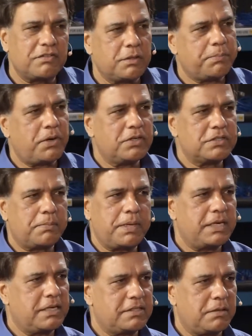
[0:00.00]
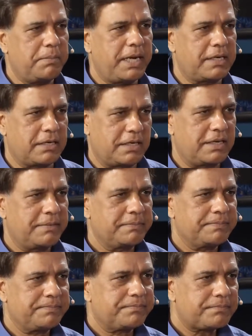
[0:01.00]
of the power supply doesn't matter.
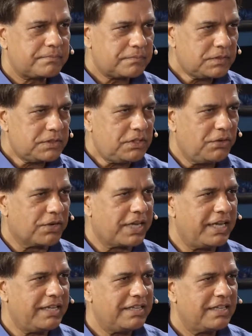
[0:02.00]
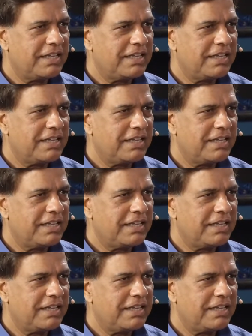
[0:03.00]
Okay?